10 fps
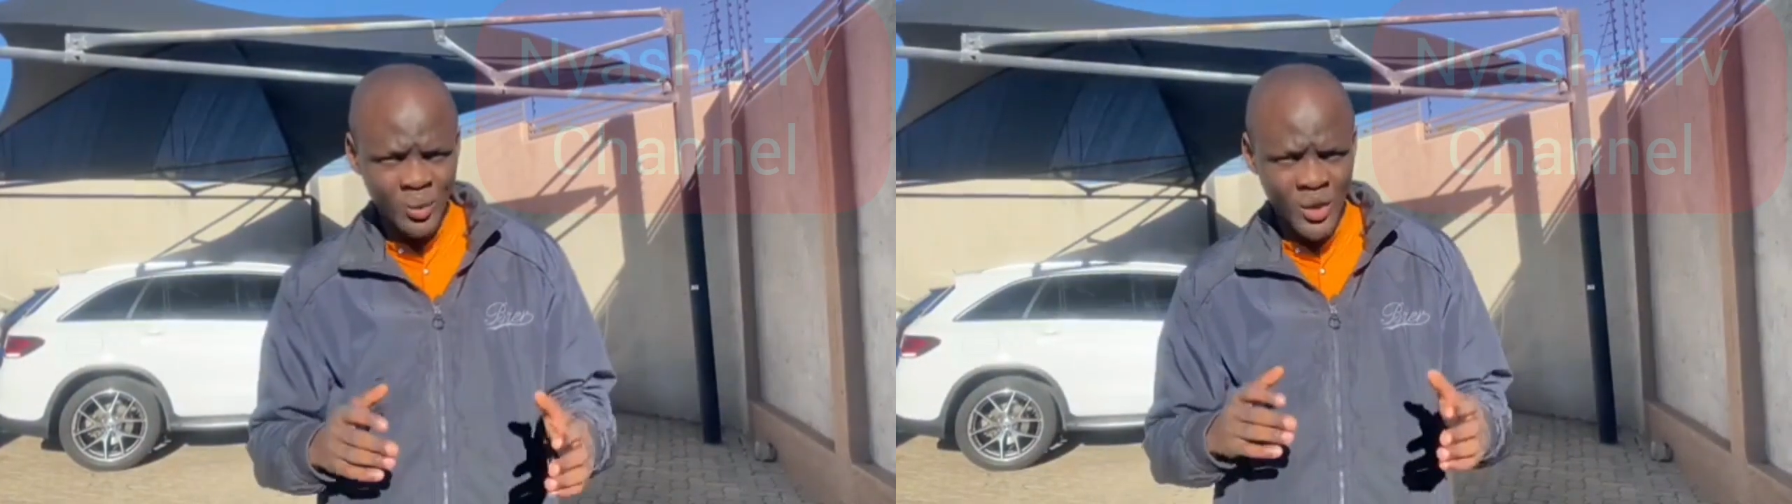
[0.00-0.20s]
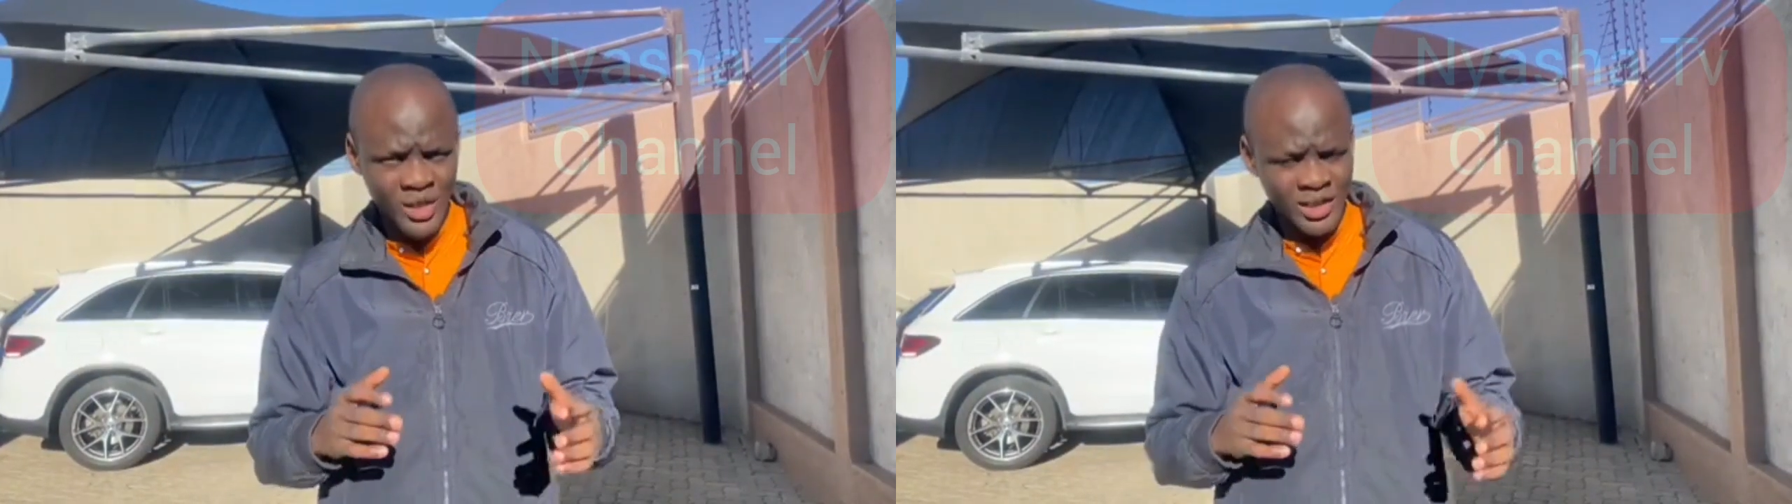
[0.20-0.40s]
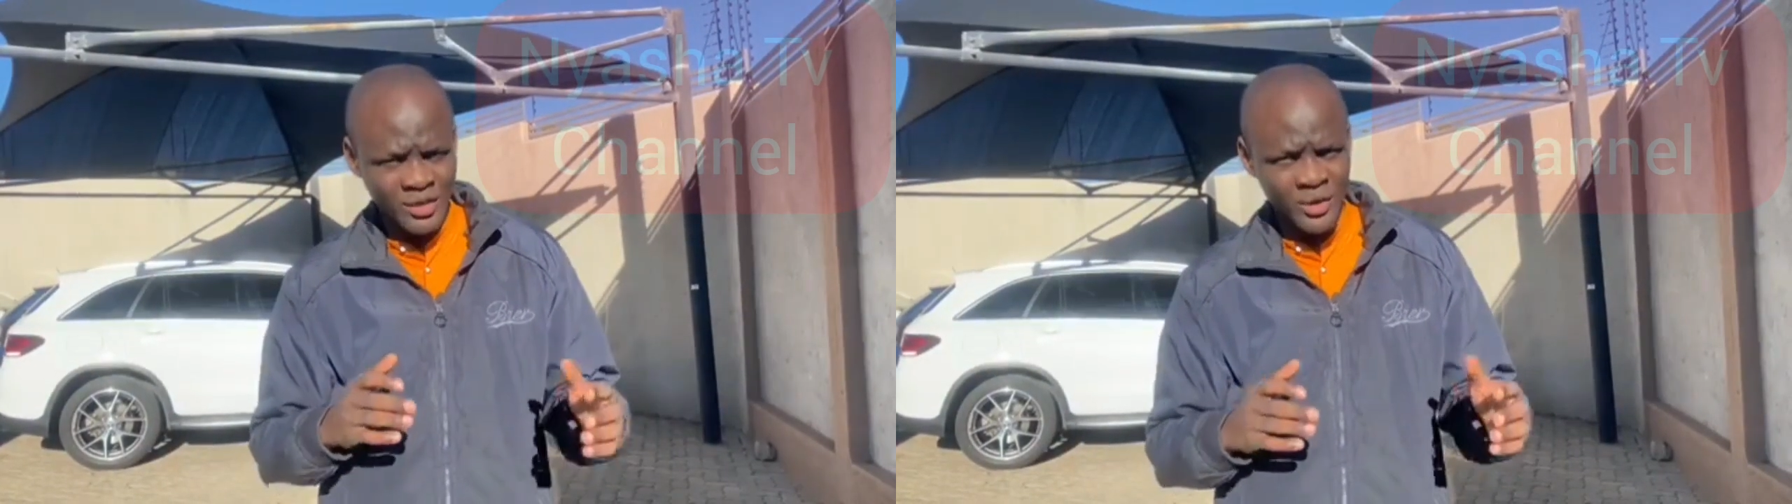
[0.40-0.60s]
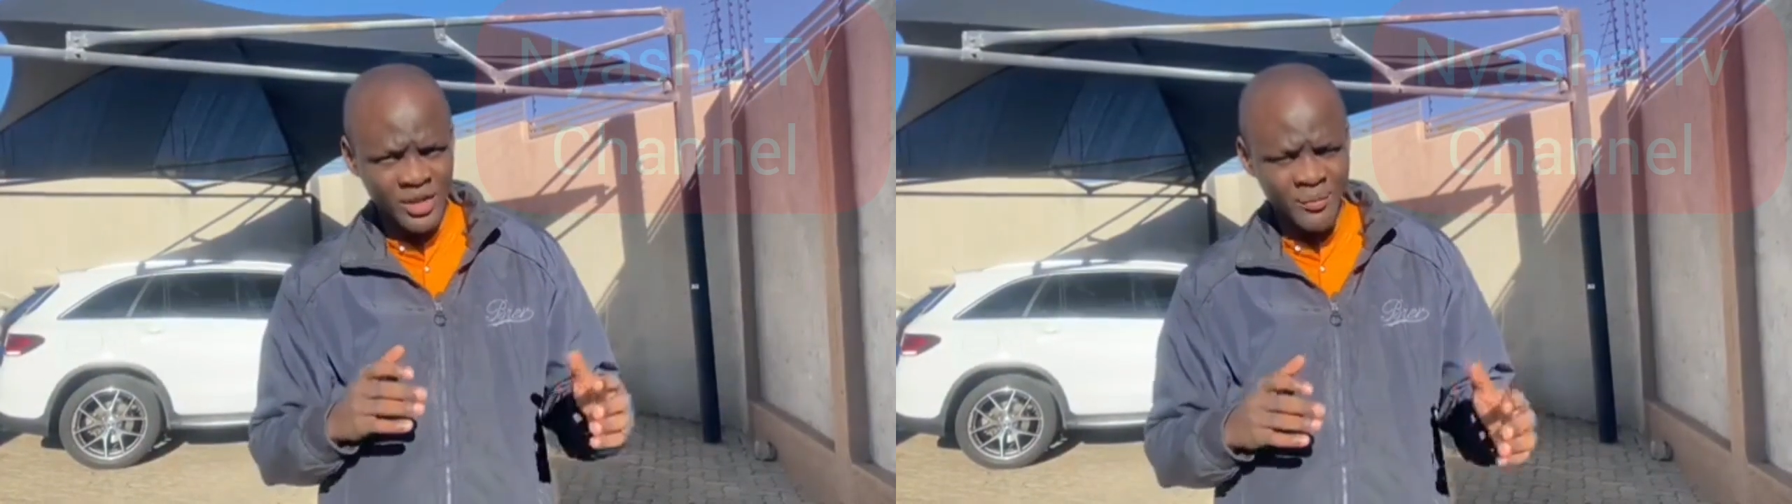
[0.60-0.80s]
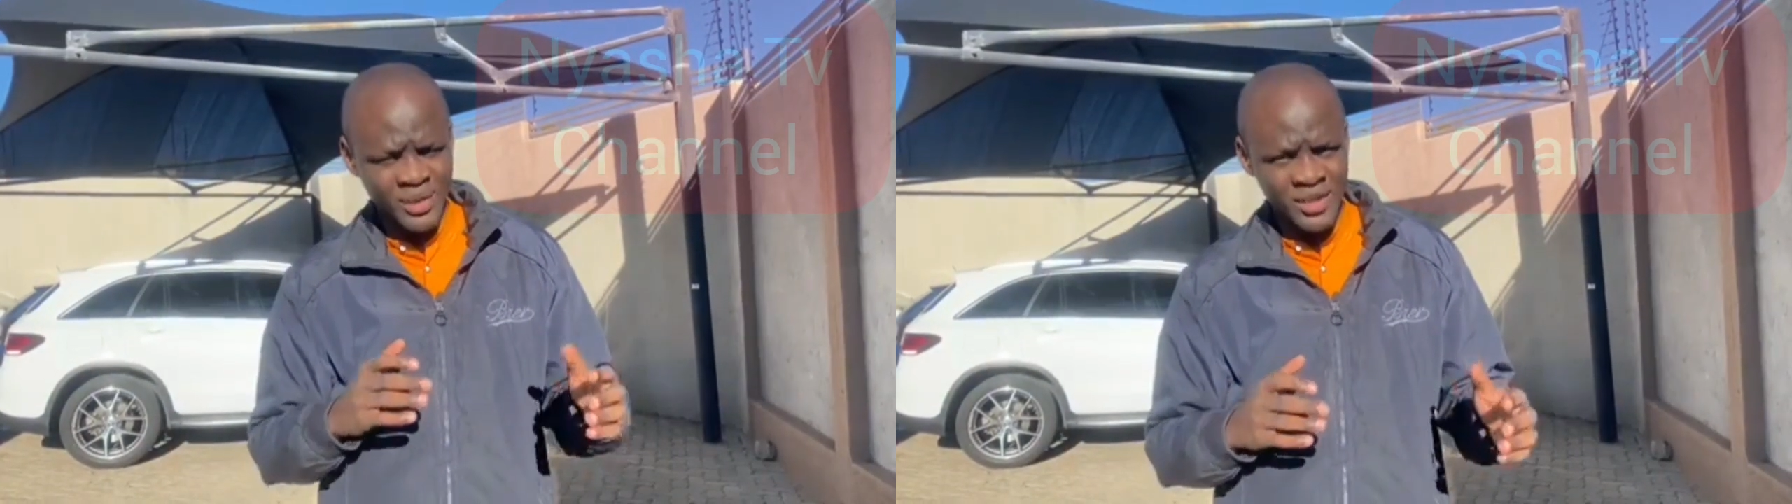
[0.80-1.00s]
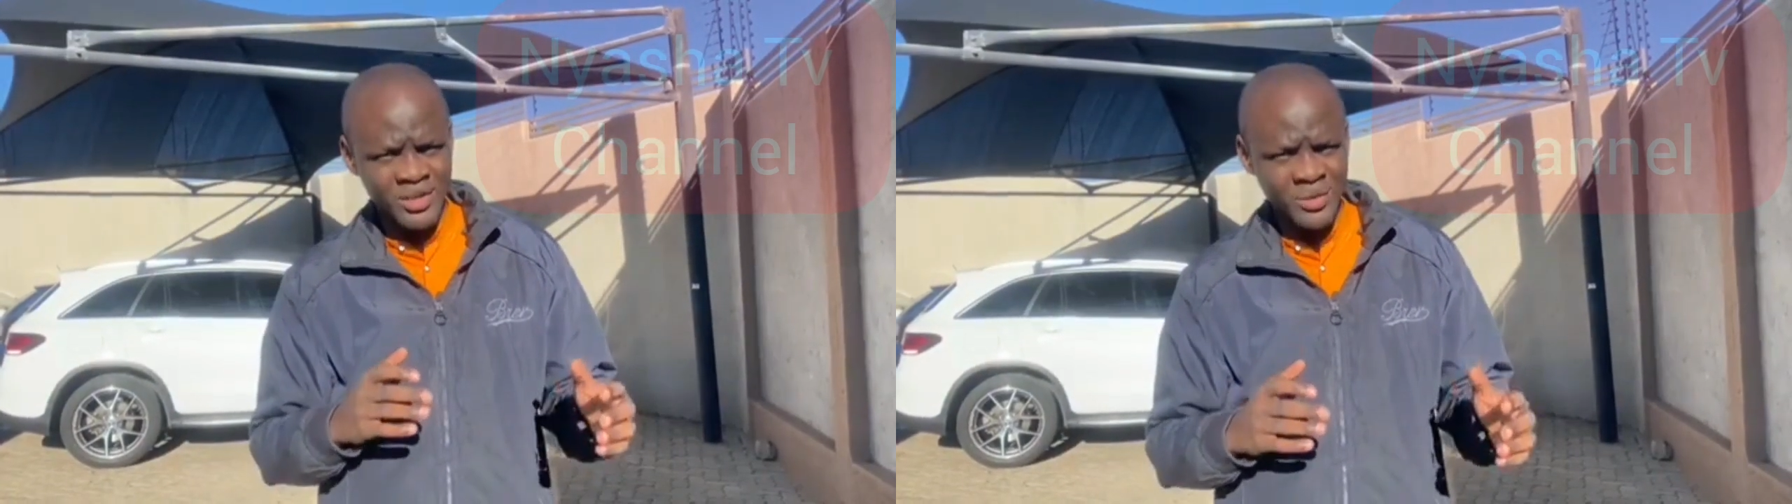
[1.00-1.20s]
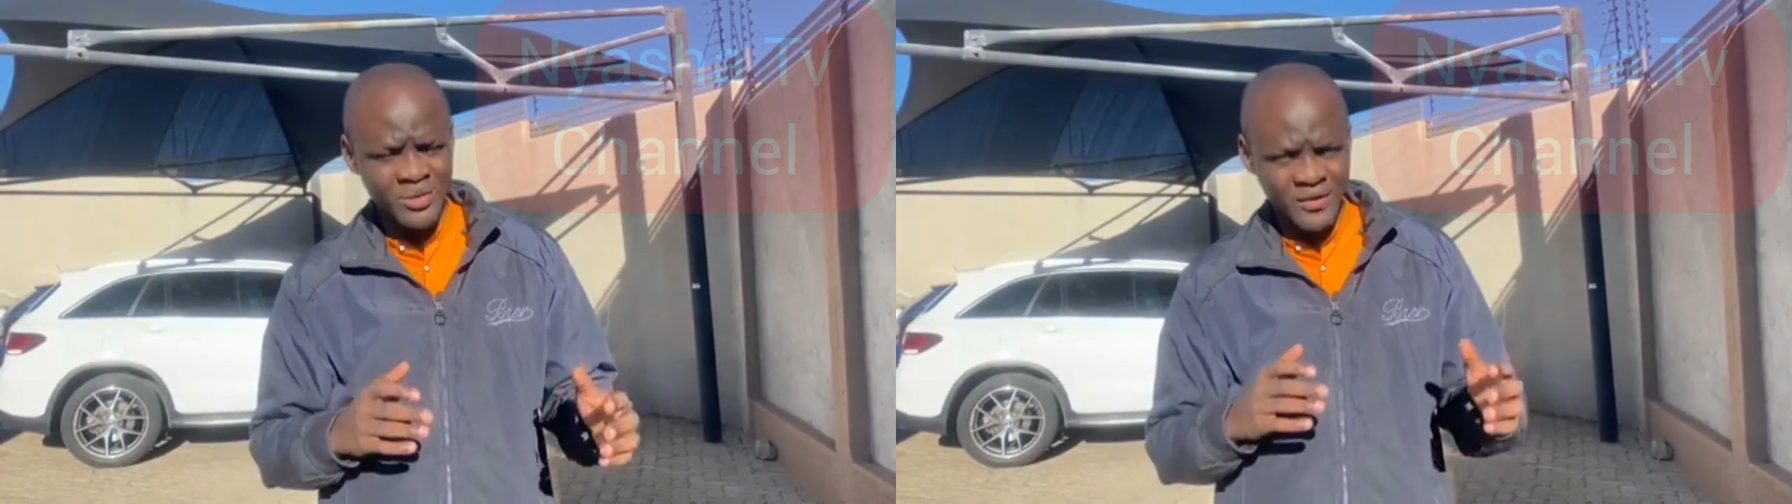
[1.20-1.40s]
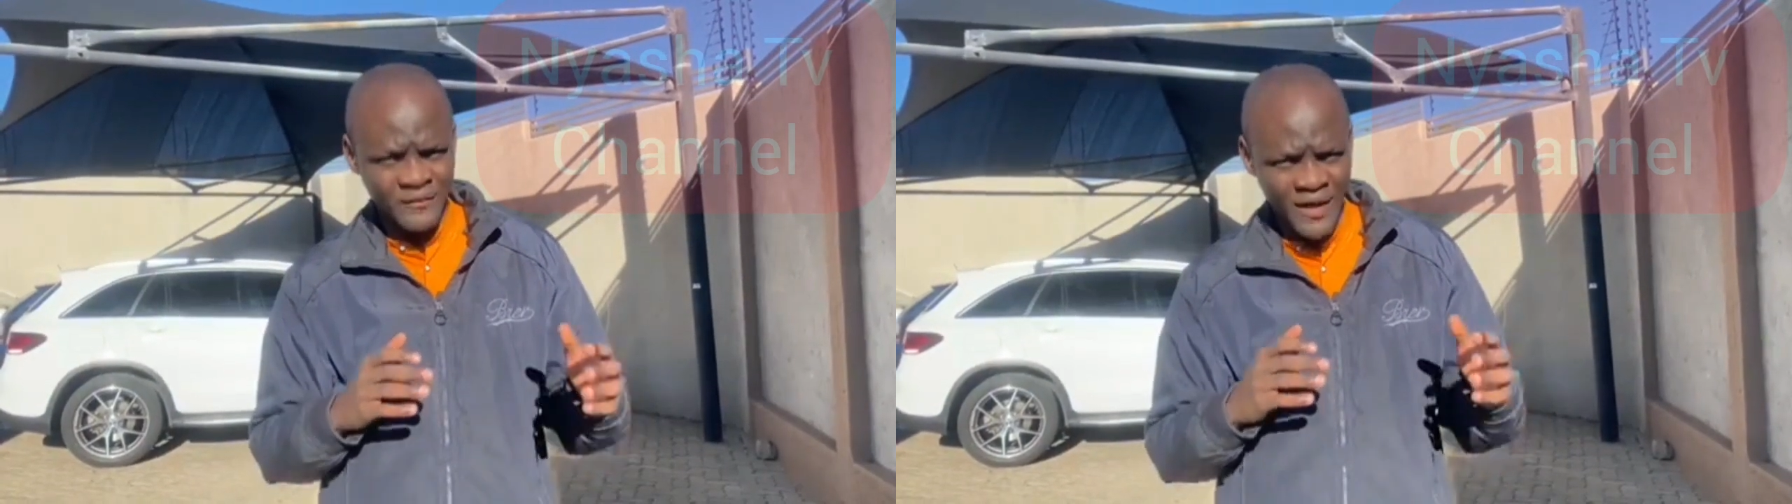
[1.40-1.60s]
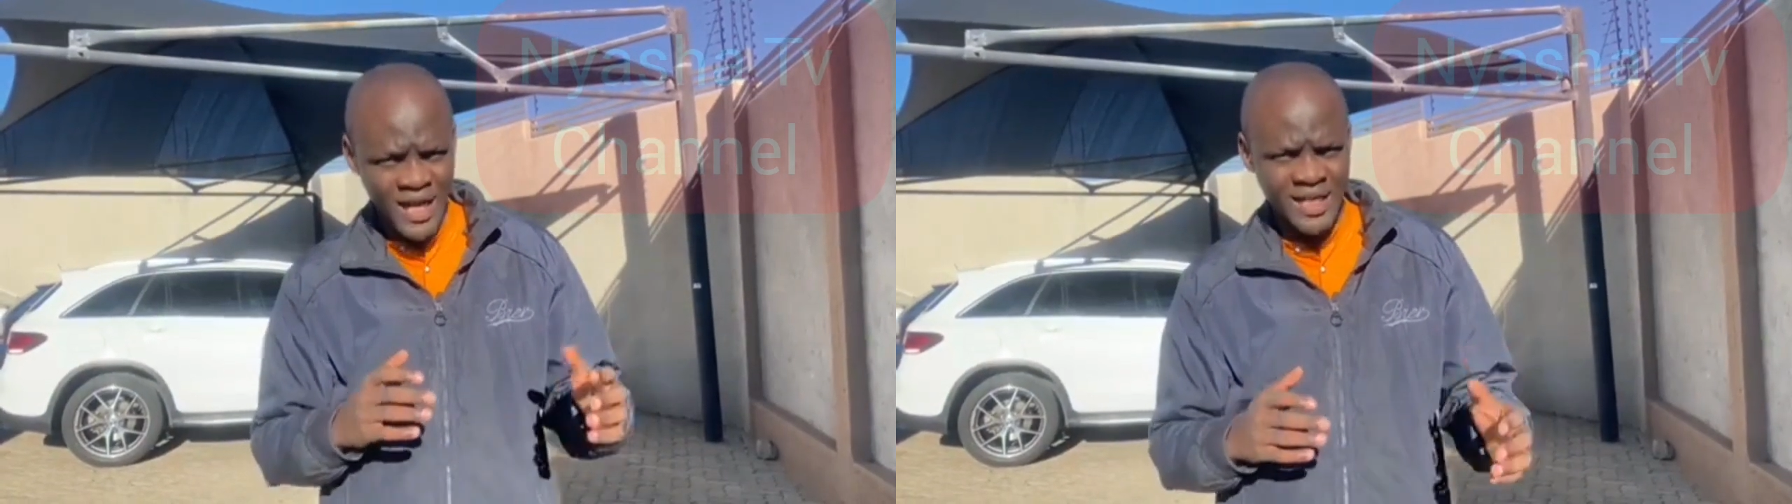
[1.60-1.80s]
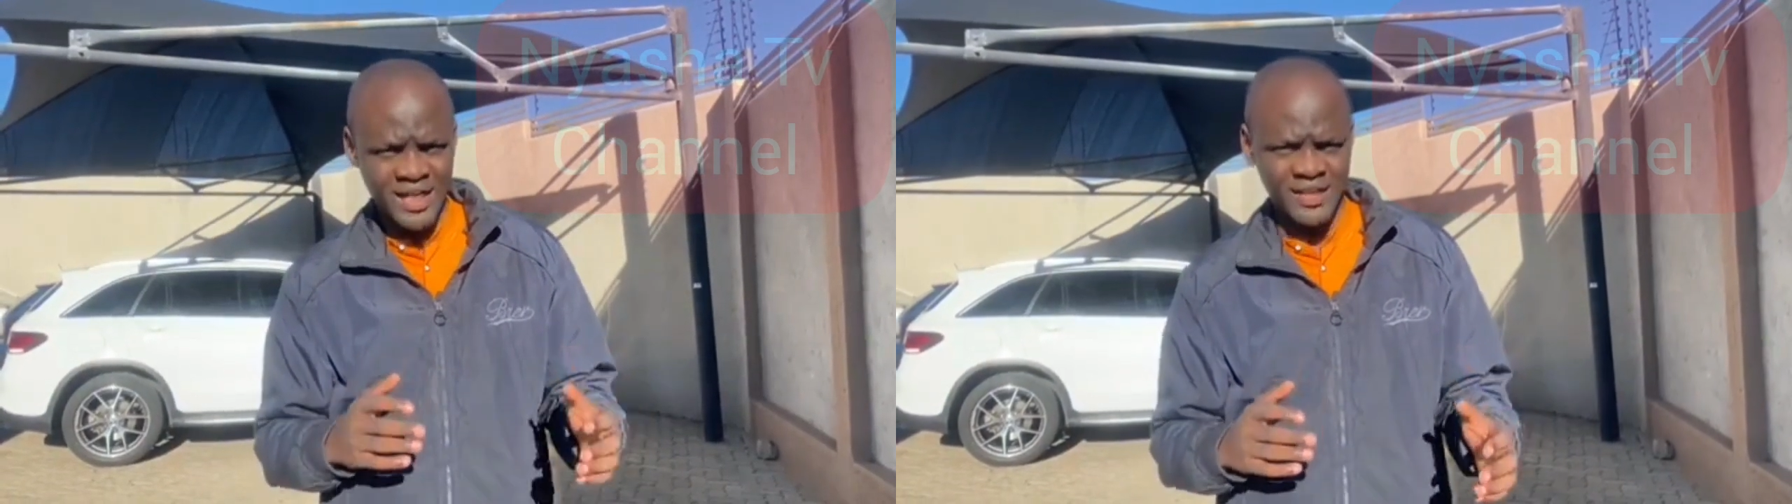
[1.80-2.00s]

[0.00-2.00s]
words that have got the potential to divide